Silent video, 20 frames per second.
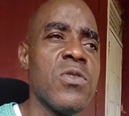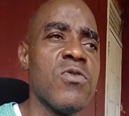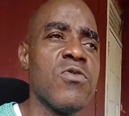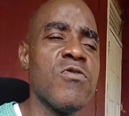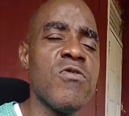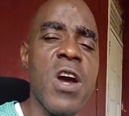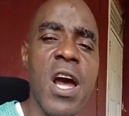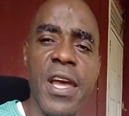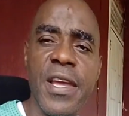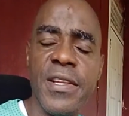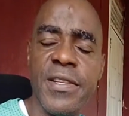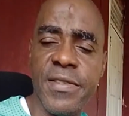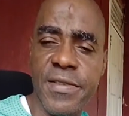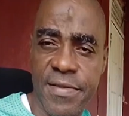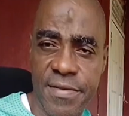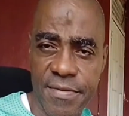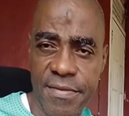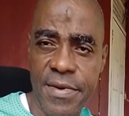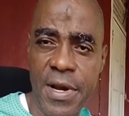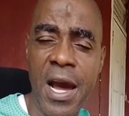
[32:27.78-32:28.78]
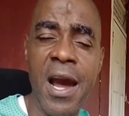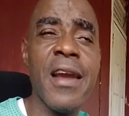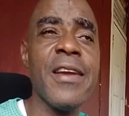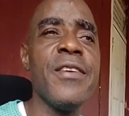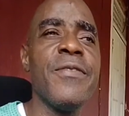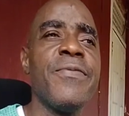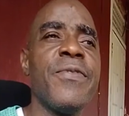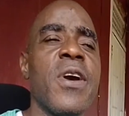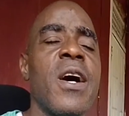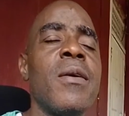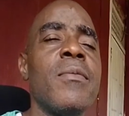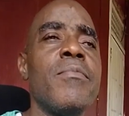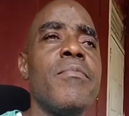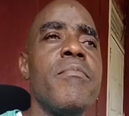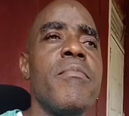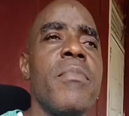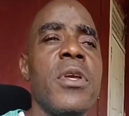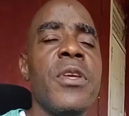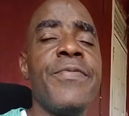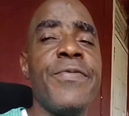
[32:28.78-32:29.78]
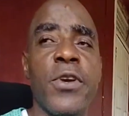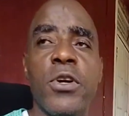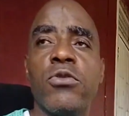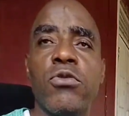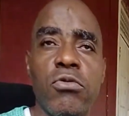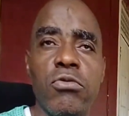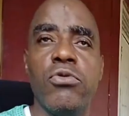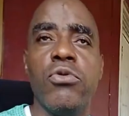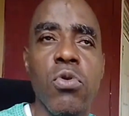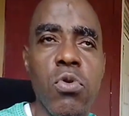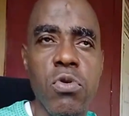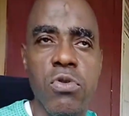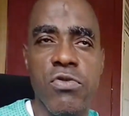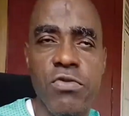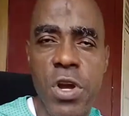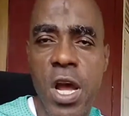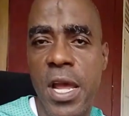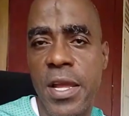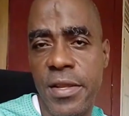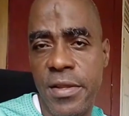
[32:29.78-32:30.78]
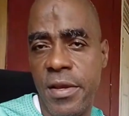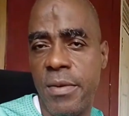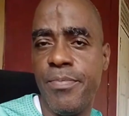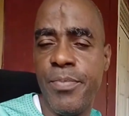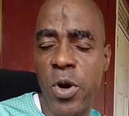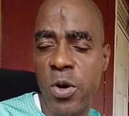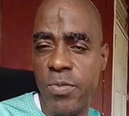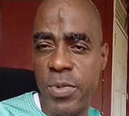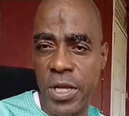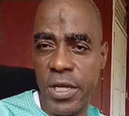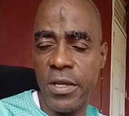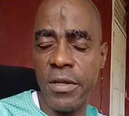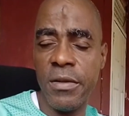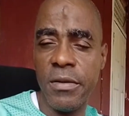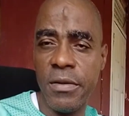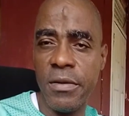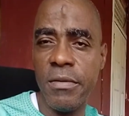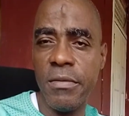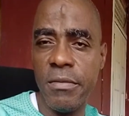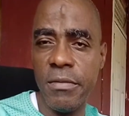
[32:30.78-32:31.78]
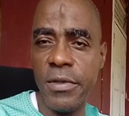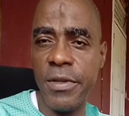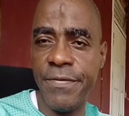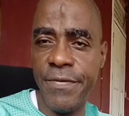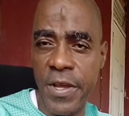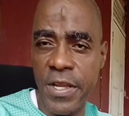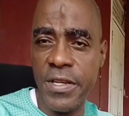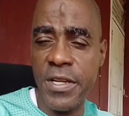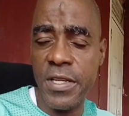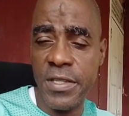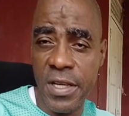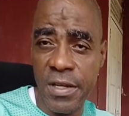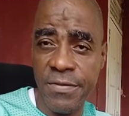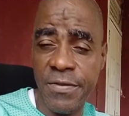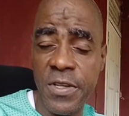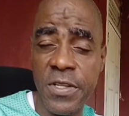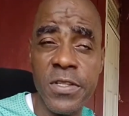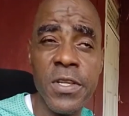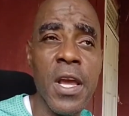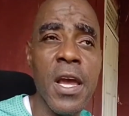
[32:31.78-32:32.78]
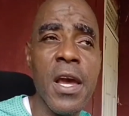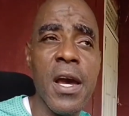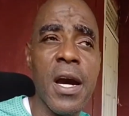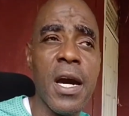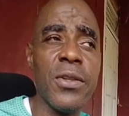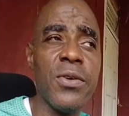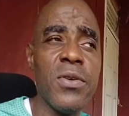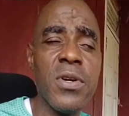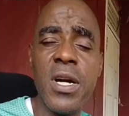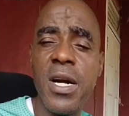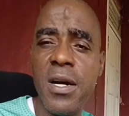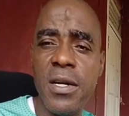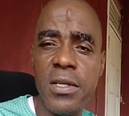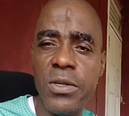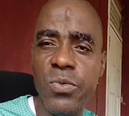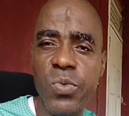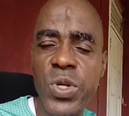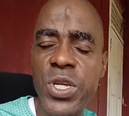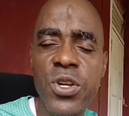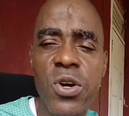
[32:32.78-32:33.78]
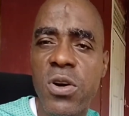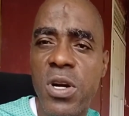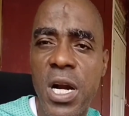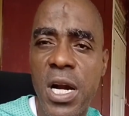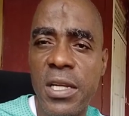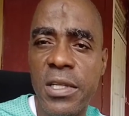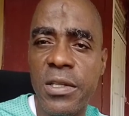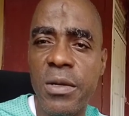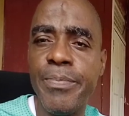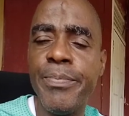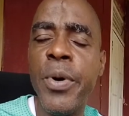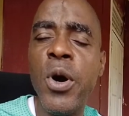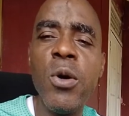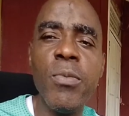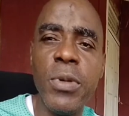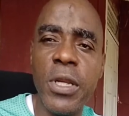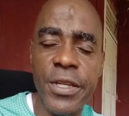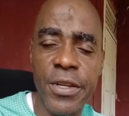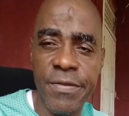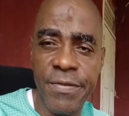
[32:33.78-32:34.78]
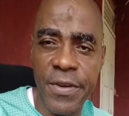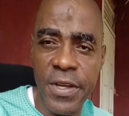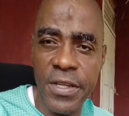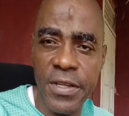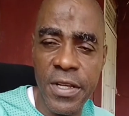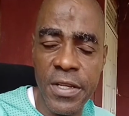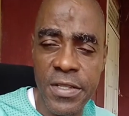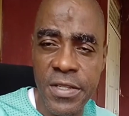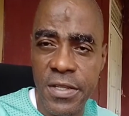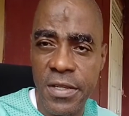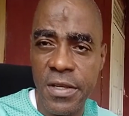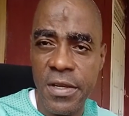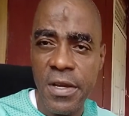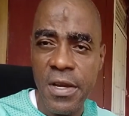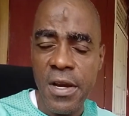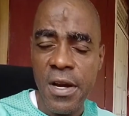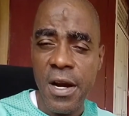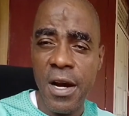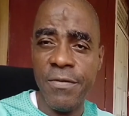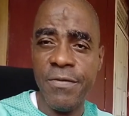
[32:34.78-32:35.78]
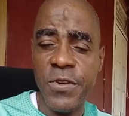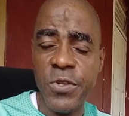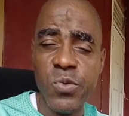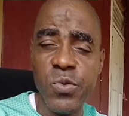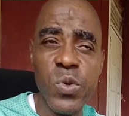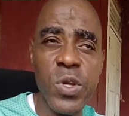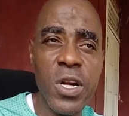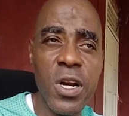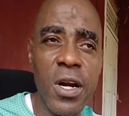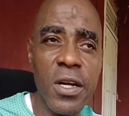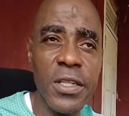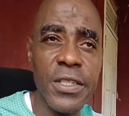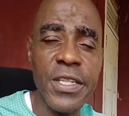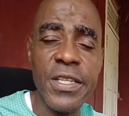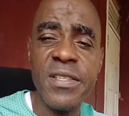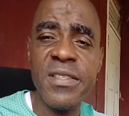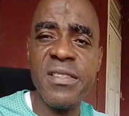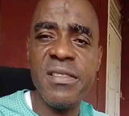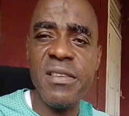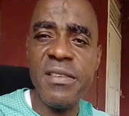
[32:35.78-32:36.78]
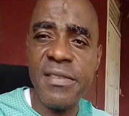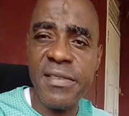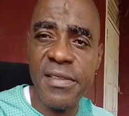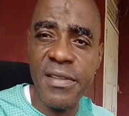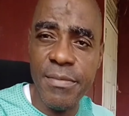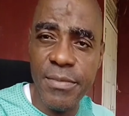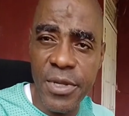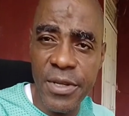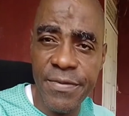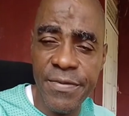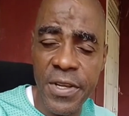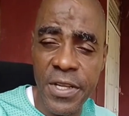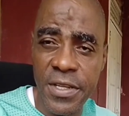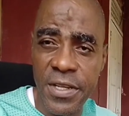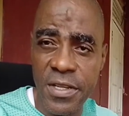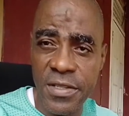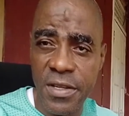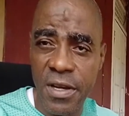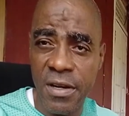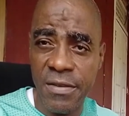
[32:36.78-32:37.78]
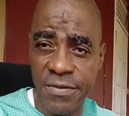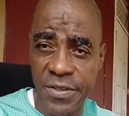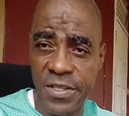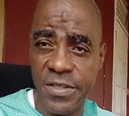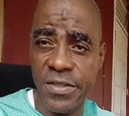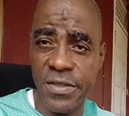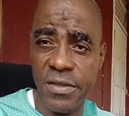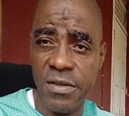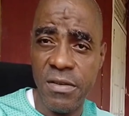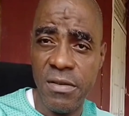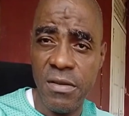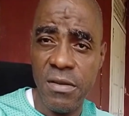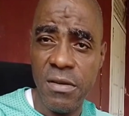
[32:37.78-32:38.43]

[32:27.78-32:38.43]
write, or if you do write the public defender's office, we don't call it the public defender's office, we call it the system defender's office.